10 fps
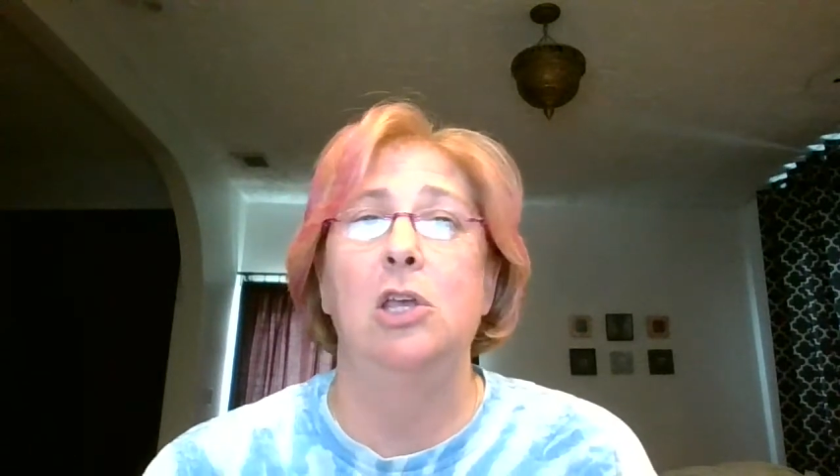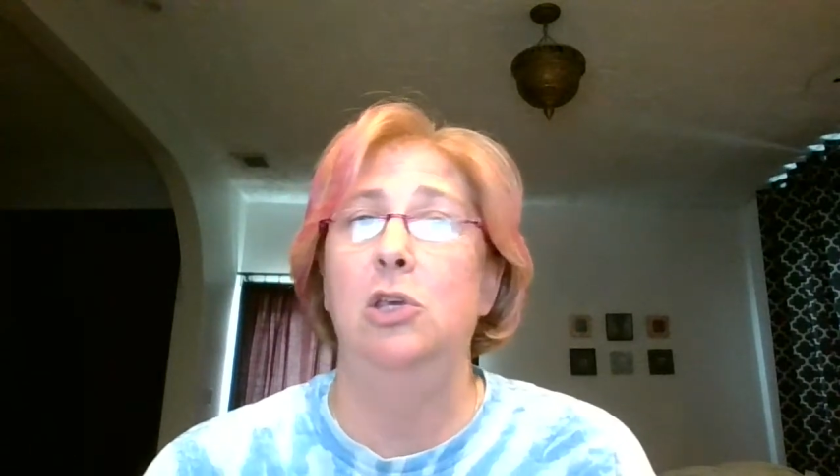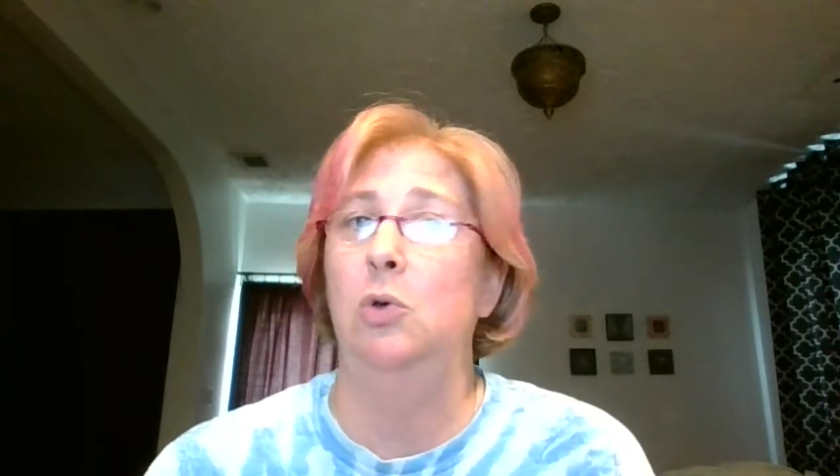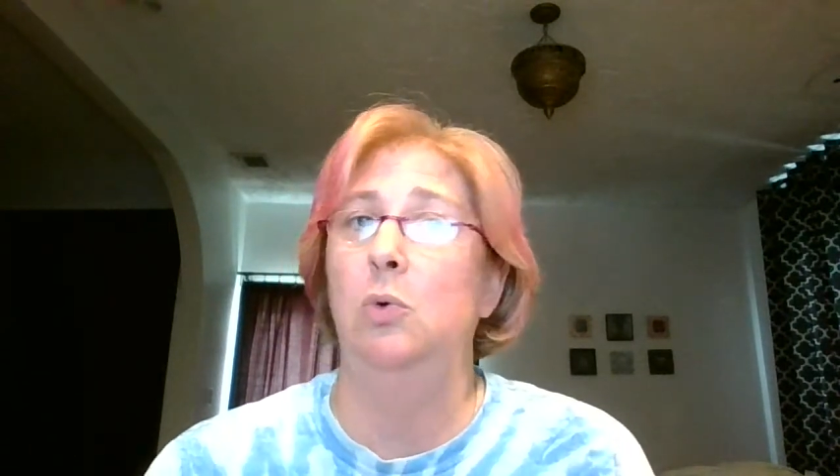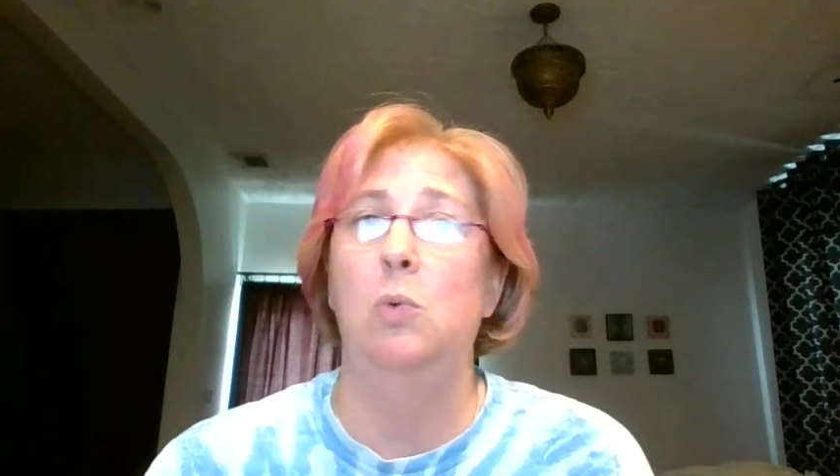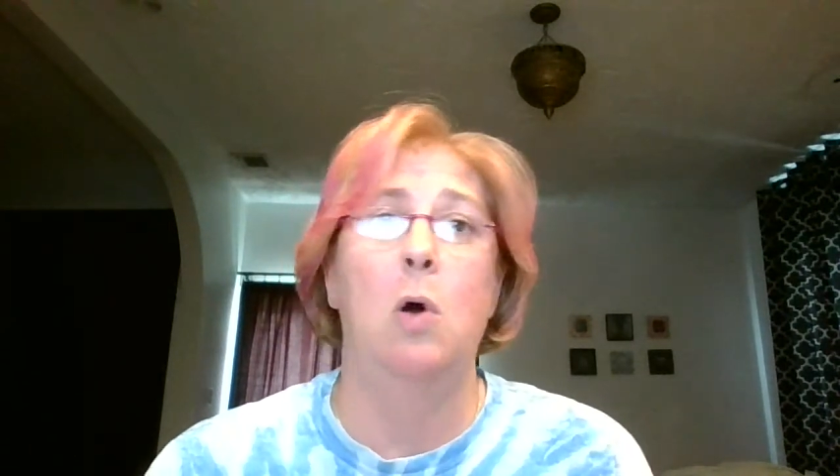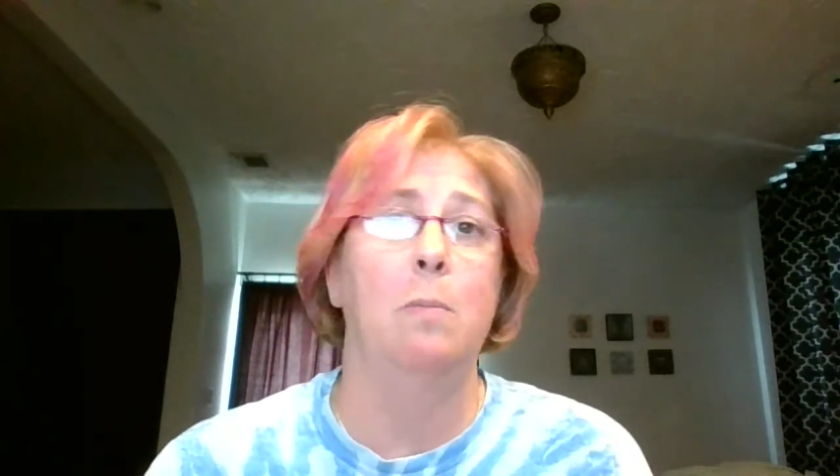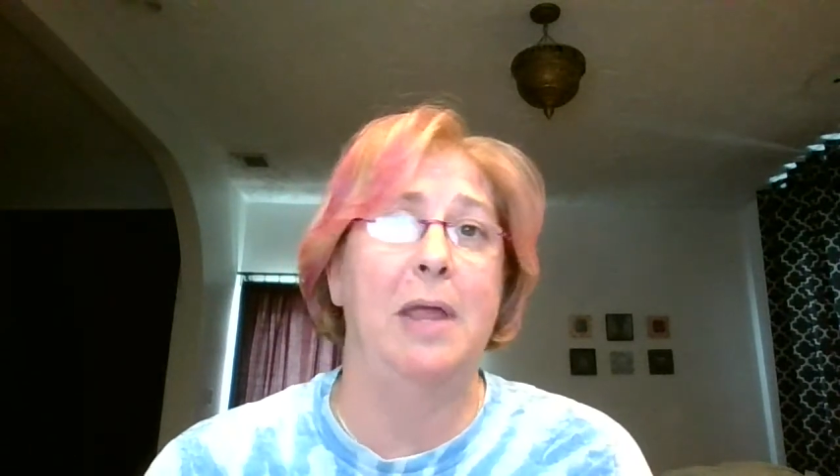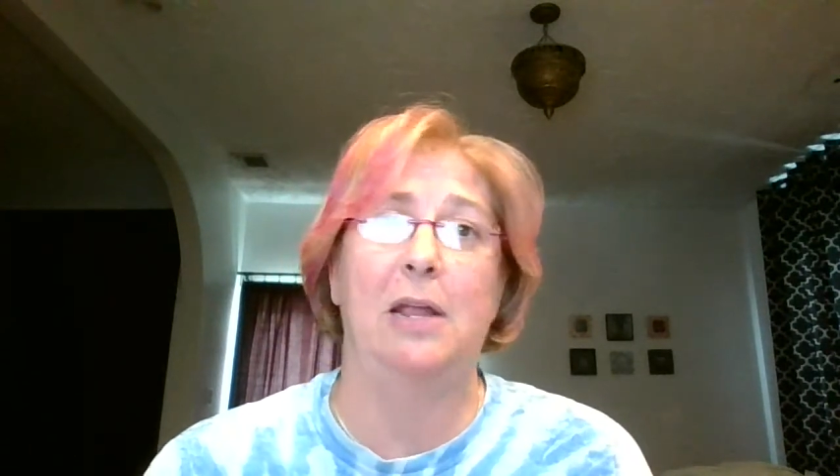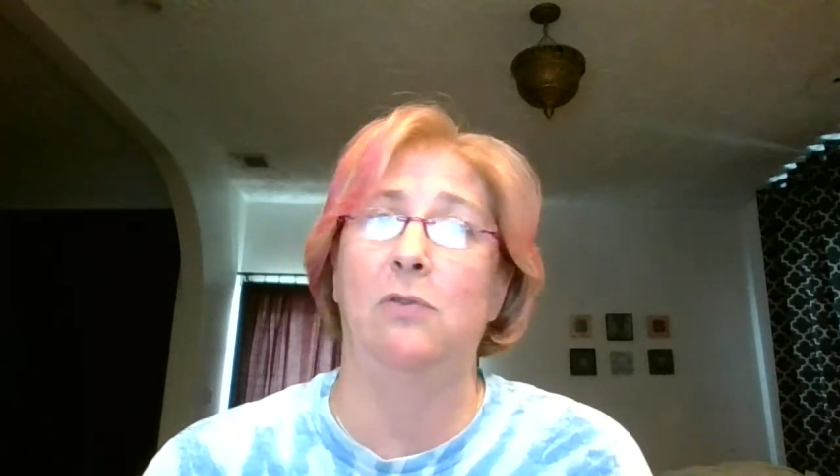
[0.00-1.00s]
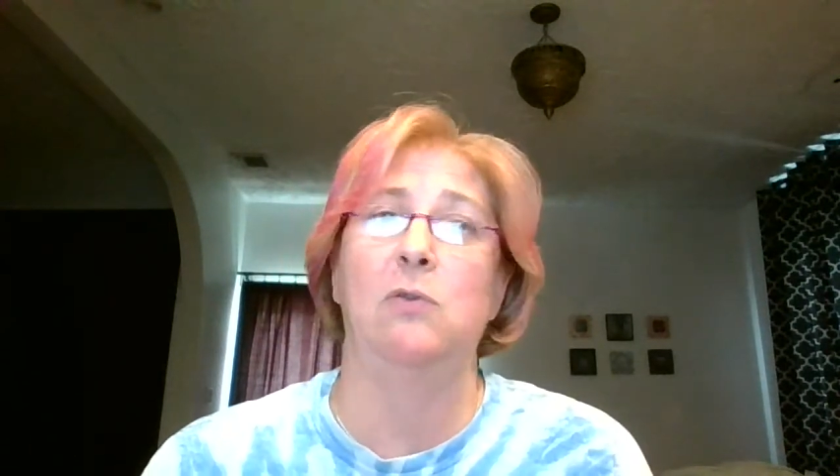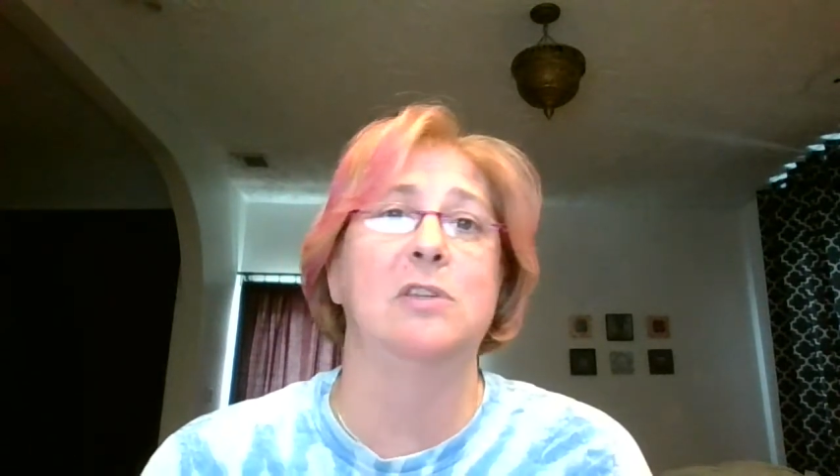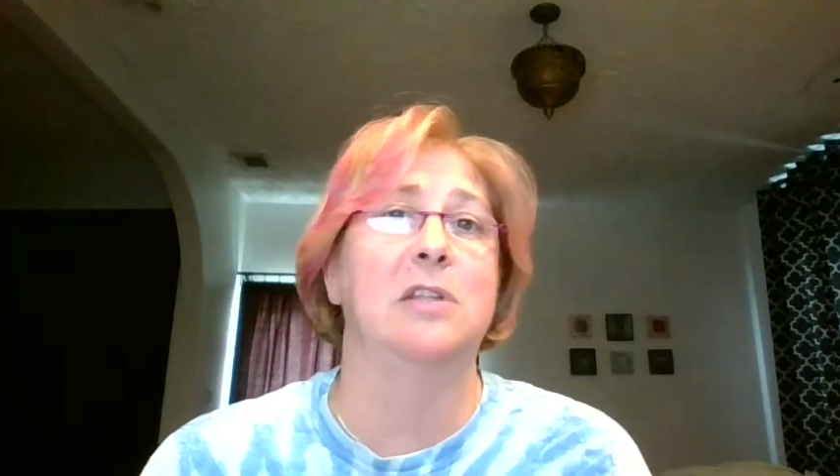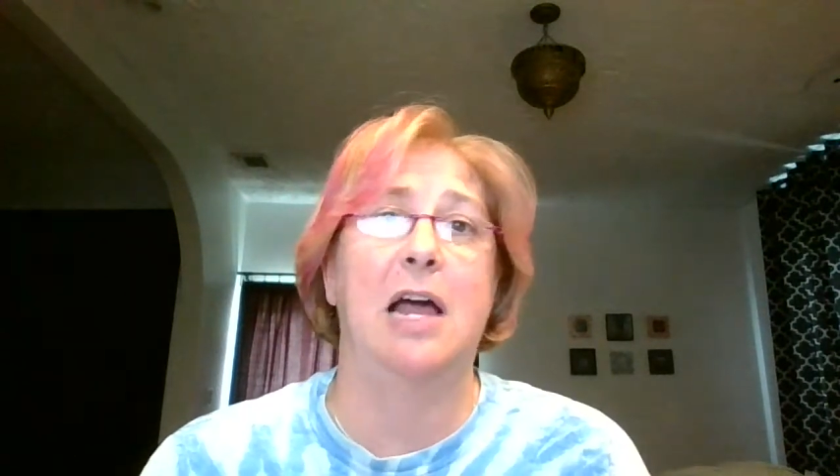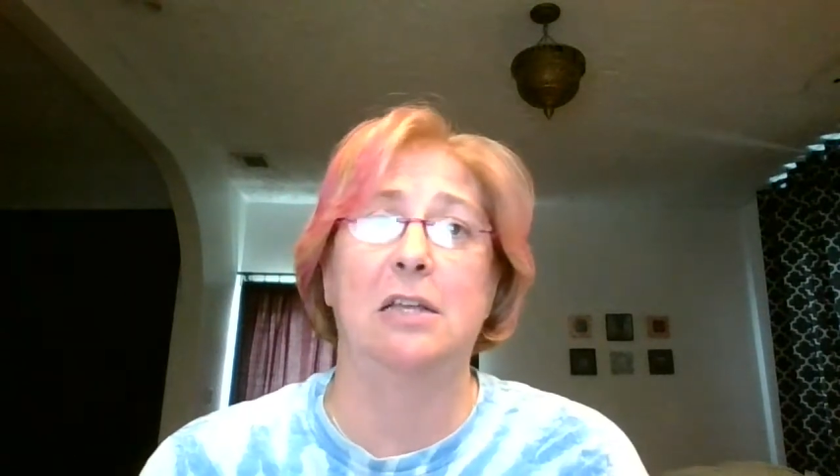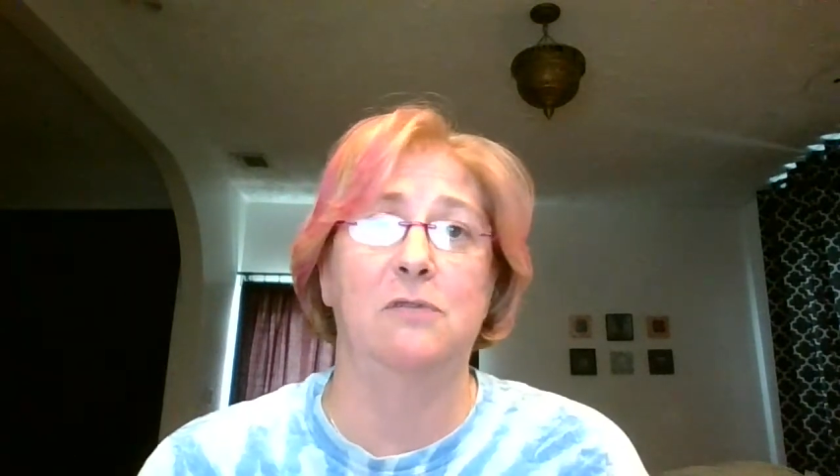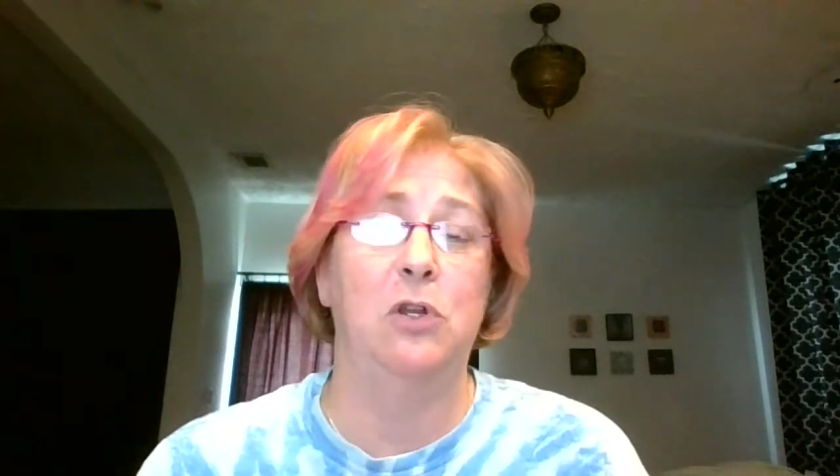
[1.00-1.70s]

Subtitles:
you won't make it through this class